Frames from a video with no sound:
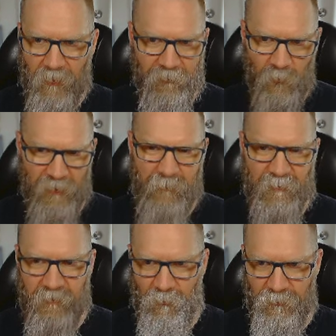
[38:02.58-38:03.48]
So we'll keep it
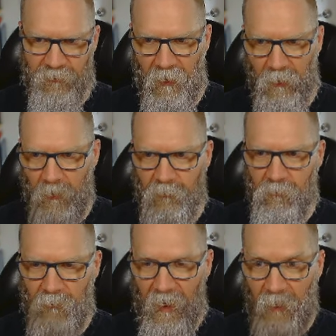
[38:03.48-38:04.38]
simple today and do
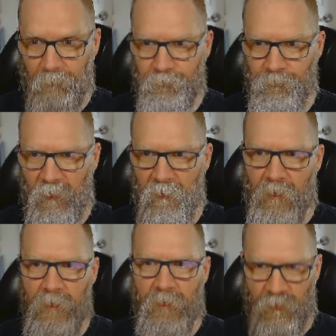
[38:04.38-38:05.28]
that.
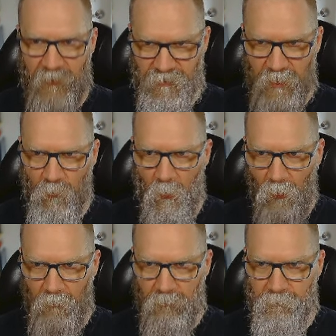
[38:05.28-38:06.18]
So that's our role.
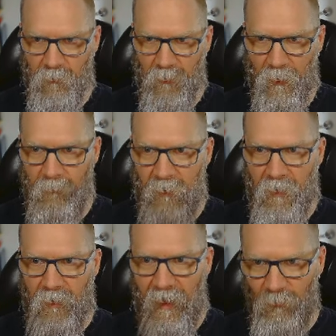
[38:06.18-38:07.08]
Okay.
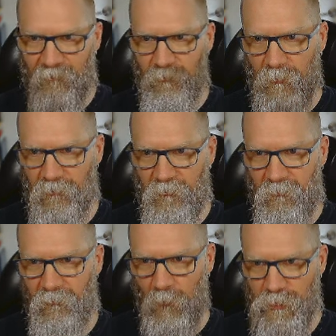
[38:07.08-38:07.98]
Now we have to
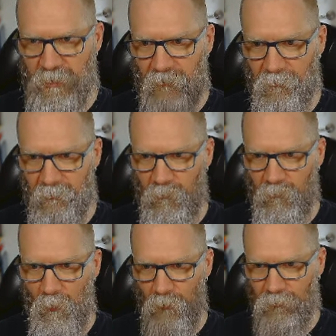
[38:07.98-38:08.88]
associate this
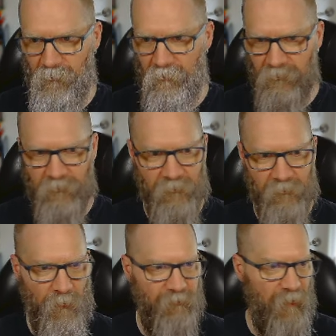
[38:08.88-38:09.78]
role to the instance
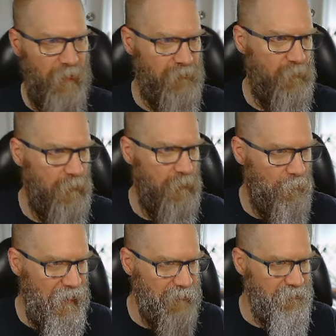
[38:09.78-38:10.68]
profile. So we'll go
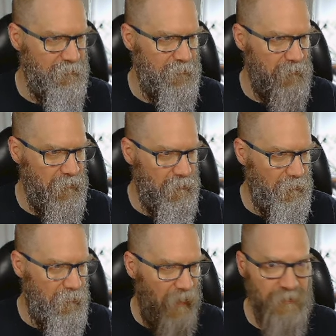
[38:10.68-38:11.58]
back to the,
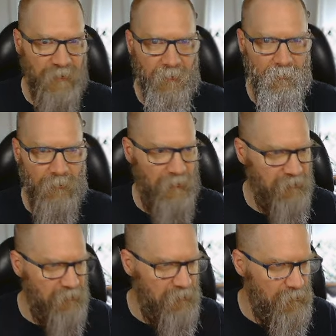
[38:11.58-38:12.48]
actually, let's
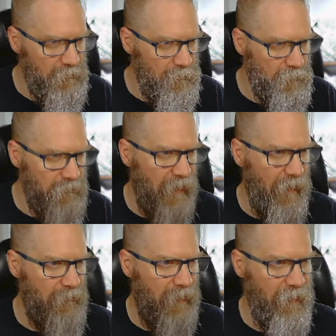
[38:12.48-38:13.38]
do, yeah,
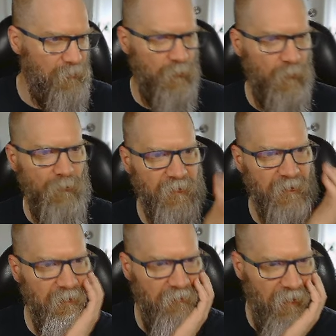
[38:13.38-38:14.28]
I don't know if it
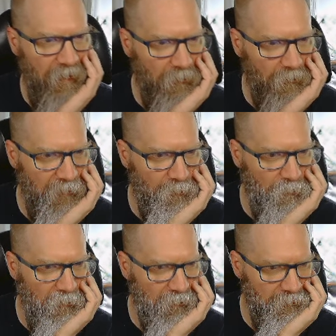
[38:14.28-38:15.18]
needs an ARN or
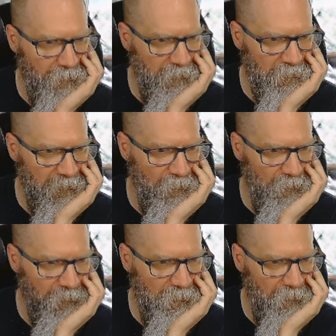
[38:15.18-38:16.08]
not. So let's have a
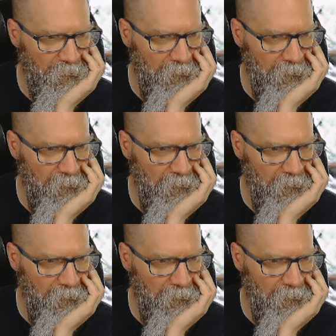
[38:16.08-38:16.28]
look here.